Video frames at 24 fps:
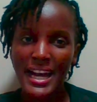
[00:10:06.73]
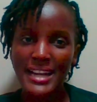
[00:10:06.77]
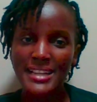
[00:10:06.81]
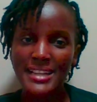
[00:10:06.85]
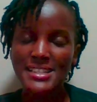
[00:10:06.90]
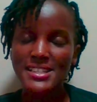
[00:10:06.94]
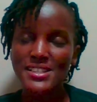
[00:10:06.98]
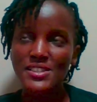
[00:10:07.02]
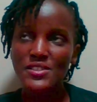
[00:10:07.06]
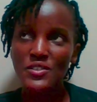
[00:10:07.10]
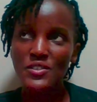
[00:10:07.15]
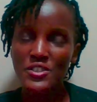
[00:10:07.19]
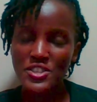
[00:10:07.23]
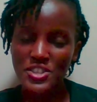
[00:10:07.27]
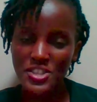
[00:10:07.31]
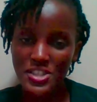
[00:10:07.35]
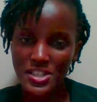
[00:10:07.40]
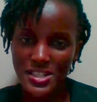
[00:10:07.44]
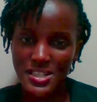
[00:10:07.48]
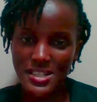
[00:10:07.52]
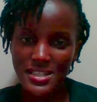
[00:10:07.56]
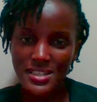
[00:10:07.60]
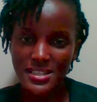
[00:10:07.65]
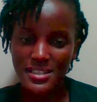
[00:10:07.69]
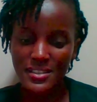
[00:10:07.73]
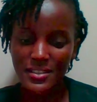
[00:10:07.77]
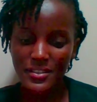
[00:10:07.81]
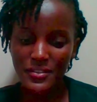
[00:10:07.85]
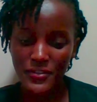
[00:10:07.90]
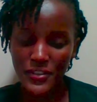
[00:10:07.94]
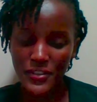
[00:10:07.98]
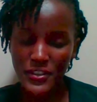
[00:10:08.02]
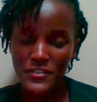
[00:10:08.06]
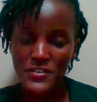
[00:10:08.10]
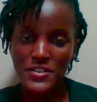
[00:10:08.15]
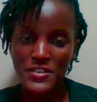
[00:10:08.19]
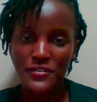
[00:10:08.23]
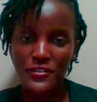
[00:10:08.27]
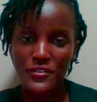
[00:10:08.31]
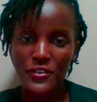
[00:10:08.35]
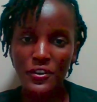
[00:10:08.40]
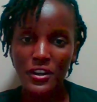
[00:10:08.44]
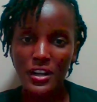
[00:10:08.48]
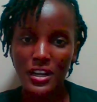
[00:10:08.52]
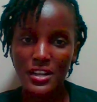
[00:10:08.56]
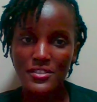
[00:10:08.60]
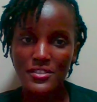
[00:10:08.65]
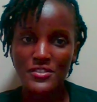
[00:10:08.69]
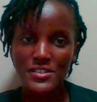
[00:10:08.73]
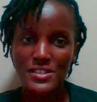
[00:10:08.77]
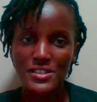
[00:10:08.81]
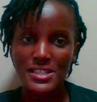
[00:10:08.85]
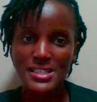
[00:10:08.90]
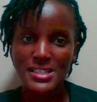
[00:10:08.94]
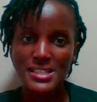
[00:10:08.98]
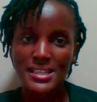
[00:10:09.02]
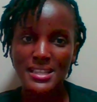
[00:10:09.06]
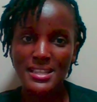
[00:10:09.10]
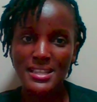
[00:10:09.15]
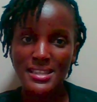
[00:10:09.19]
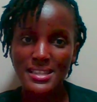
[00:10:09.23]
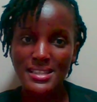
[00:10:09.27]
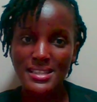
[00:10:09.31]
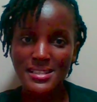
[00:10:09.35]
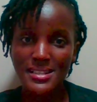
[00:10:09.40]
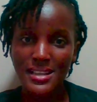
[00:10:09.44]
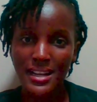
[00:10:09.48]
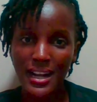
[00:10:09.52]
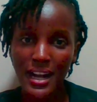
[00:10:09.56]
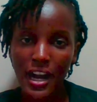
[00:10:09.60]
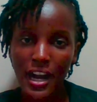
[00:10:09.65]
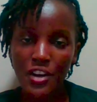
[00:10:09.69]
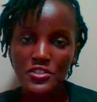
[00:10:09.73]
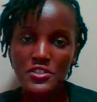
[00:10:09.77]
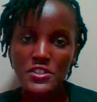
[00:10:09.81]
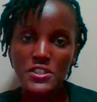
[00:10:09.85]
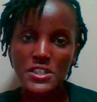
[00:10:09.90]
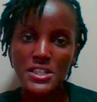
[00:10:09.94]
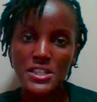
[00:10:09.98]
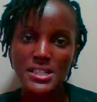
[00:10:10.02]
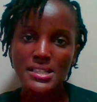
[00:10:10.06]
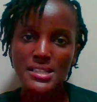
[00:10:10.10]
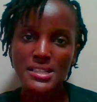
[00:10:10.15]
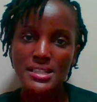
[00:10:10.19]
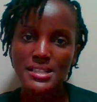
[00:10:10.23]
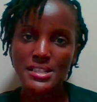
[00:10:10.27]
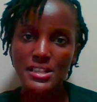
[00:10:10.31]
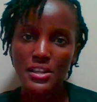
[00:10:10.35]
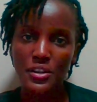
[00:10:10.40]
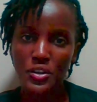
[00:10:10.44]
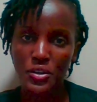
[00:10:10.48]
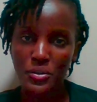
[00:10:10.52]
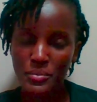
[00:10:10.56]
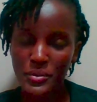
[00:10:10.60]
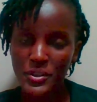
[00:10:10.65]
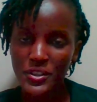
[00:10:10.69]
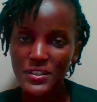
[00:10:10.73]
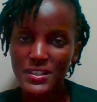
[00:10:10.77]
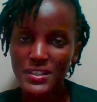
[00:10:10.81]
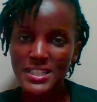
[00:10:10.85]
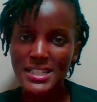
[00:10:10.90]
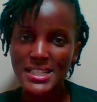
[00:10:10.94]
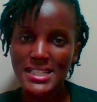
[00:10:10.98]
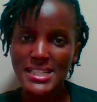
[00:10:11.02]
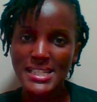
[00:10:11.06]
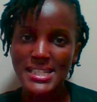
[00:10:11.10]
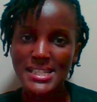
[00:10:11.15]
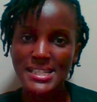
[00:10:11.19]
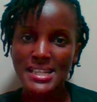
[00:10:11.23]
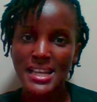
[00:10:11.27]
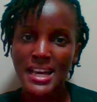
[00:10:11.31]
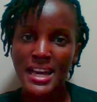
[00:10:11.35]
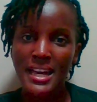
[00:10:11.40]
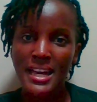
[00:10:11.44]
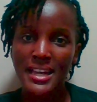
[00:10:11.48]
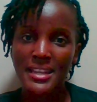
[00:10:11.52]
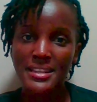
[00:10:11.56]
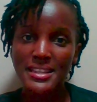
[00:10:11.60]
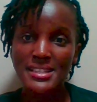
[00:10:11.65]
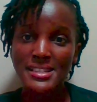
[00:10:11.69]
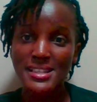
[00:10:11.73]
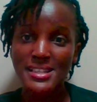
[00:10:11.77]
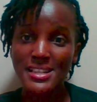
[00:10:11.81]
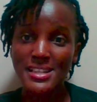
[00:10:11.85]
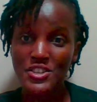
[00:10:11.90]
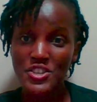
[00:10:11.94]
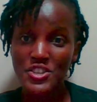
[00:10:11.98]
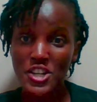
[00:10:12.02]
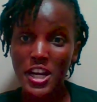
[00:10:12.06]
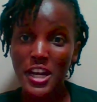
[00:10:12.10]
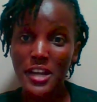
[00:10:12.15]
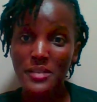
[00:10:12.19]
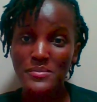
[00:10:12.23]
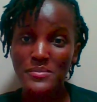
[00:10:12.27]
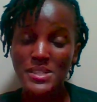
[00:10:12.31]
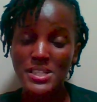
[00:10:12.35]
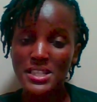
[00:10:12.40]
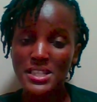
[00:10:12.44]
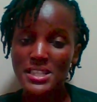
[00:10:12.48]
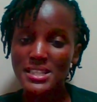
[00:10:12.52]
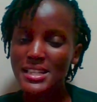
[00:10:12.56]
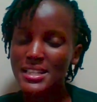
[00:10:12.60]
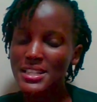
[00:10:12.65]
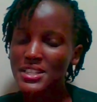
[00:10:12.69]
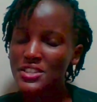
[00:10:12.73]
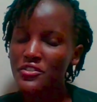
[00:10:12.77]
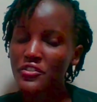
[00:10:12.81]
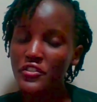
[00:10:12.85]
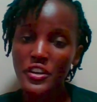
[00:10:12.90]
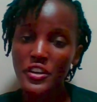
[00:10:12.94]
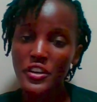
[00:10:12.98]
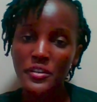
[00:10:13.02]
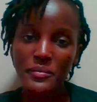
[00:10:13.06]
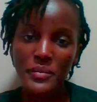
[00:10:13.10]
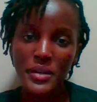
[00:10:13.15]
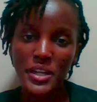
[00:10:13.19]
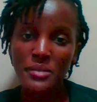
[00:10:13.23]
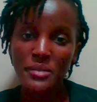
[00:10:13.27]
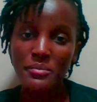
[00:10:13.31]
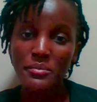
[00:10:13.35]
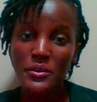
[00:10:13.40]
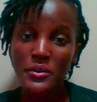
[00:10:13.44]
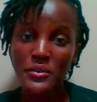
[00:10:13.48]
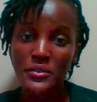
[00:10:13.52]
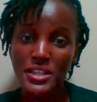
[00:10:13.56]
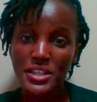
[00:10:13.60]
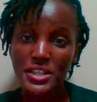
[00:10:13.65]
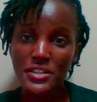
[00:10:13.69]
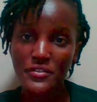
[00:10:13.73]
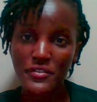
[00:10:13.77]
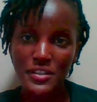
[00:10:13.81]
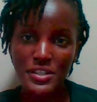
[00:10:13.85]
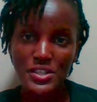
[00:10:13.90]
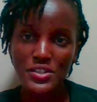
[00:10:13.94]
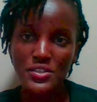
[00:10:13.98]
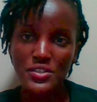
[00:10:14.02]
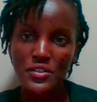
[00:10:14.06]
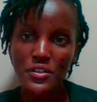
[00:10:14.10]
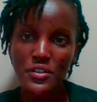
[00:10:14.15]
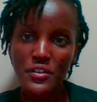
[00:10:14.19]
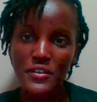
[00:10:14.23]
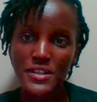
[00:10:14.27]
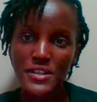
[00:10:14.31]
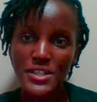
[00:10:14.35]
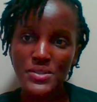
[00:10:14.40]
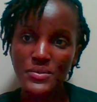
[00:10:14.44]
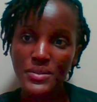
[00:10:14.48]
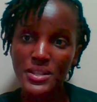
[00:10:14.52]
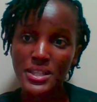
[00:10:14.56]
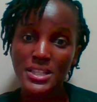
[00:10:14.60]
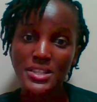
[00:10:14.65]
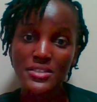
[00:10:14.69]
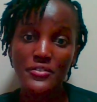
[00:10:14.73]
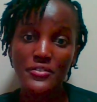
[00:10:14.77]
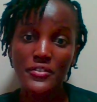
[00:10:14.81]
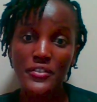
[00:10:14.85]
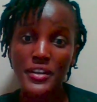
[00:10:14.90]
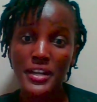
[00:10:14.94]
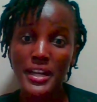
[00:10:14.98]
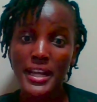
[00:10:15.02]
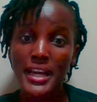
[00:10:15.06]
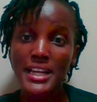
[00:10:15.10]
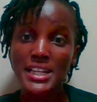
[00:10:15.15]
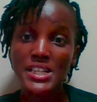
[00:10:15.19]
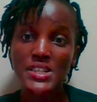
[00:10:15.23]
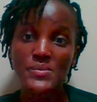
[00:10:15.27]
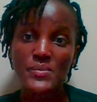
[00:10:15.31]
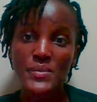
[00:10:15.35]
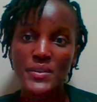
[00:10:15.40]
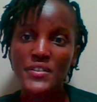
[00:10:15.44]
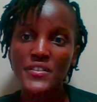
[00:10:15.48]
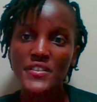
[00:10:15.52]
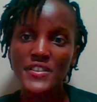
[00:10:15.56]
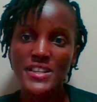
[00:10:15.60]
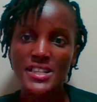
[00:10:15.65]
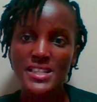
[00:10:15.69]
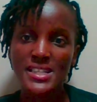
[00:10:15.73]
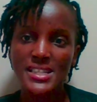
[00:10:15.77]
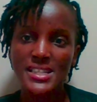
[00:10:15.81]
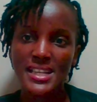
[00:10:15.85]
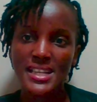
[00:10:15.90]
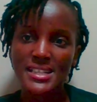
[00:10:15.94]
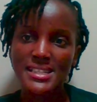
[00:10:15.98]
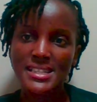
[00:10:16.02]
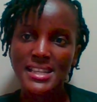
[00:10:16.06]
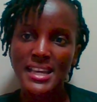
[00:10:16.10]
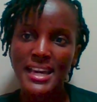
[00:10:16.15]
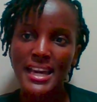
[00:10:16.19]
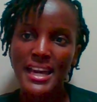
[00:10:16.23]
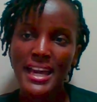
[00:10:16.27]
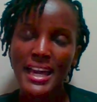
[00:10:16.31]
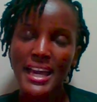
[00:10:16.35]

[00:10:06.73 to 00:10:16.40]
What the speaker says: And it's not just 54 countries. These are cultures, these are communities, these are tribes, these are different people with different stories, with different experiences.